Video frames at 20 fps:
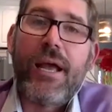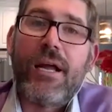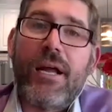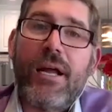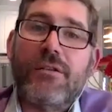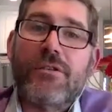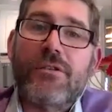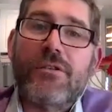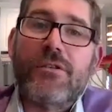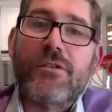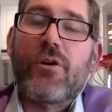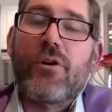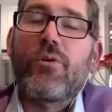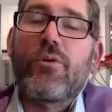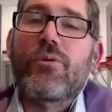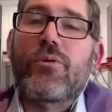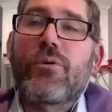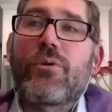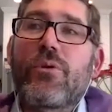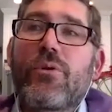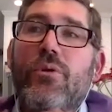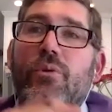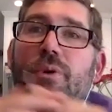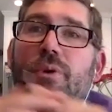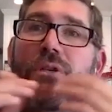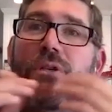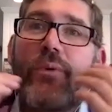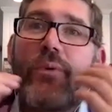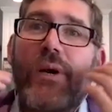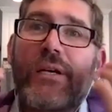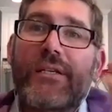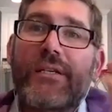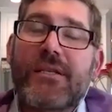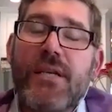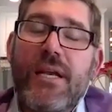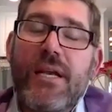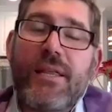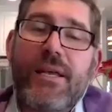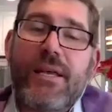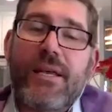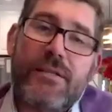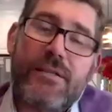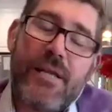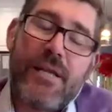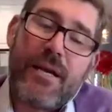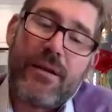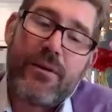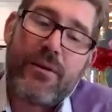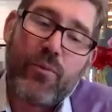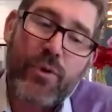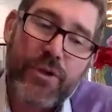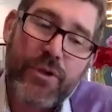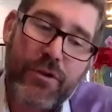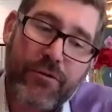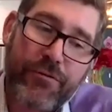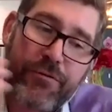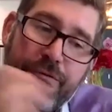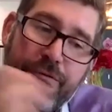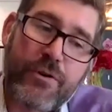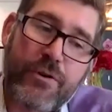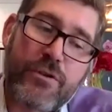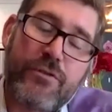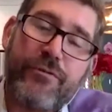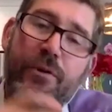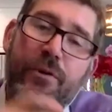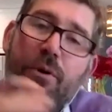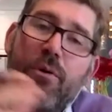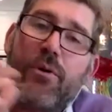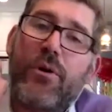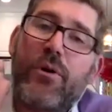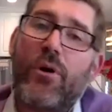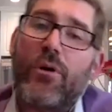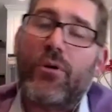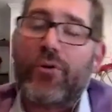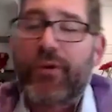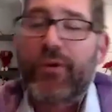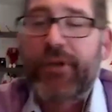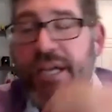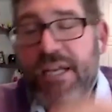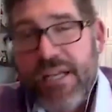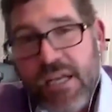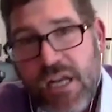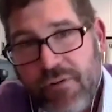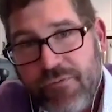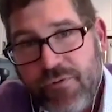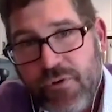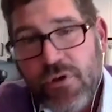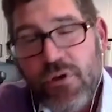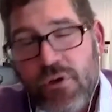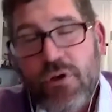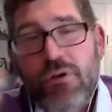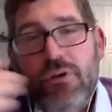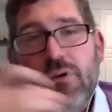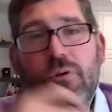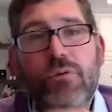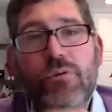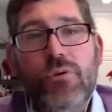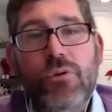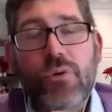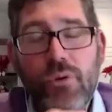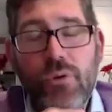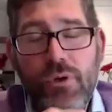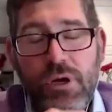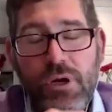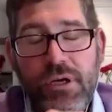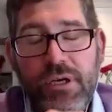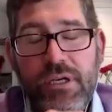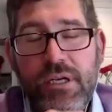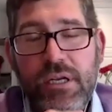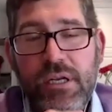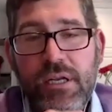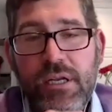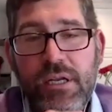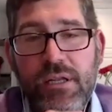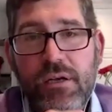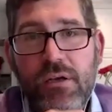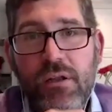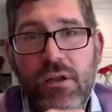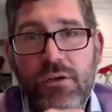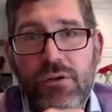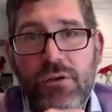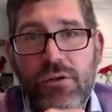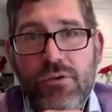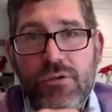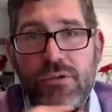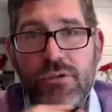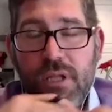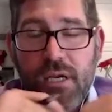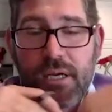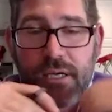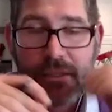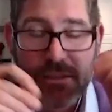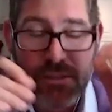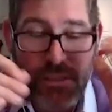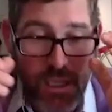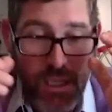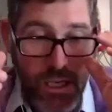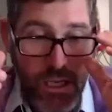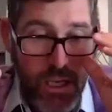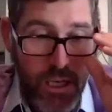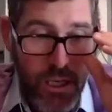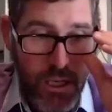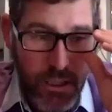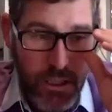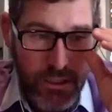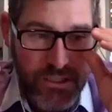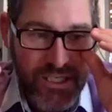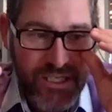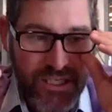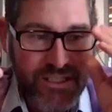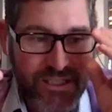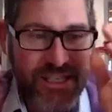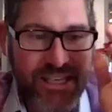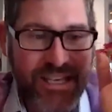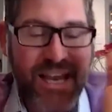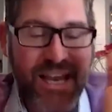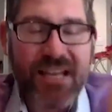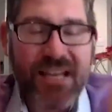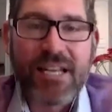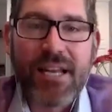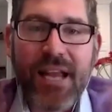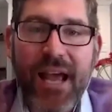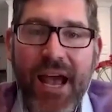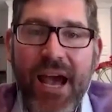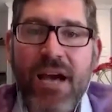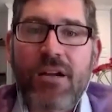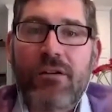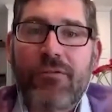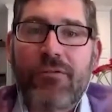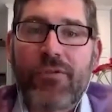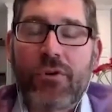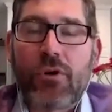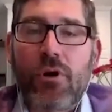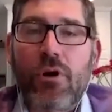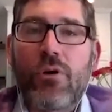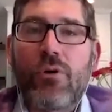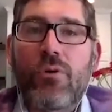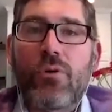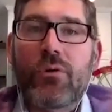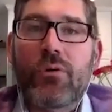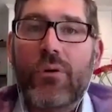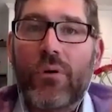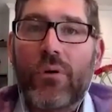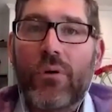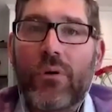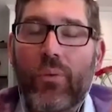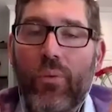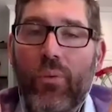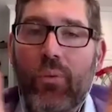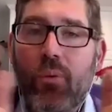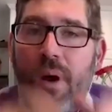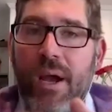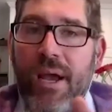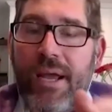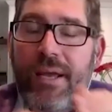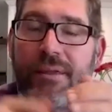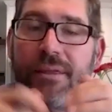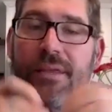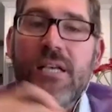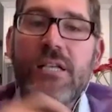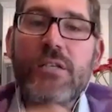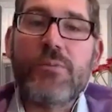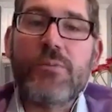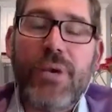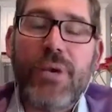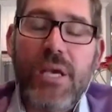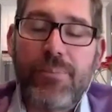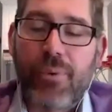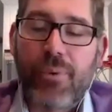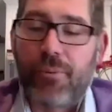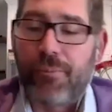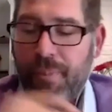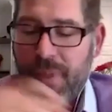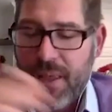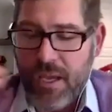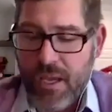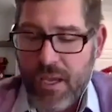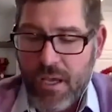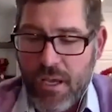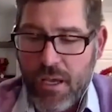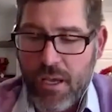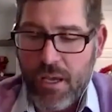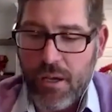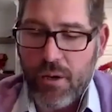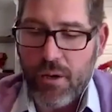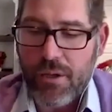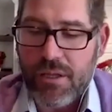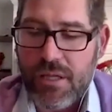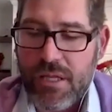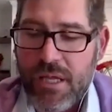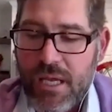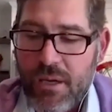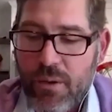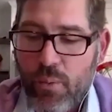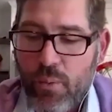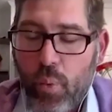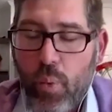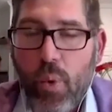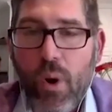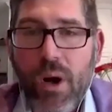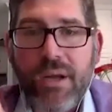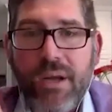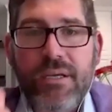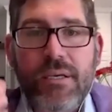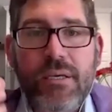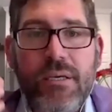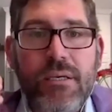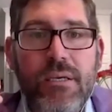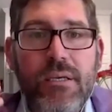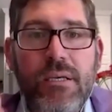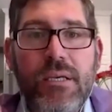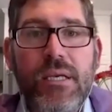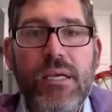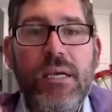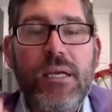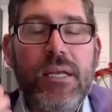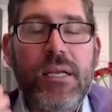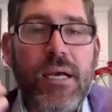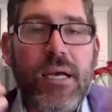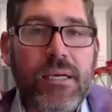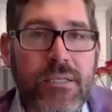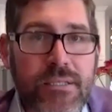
Mm-hmm. And so the reason why I say that is that with your first phone call or getting out of your car to go door knocking, anything along those lines, just getting out of your own way. These people, they want, need, and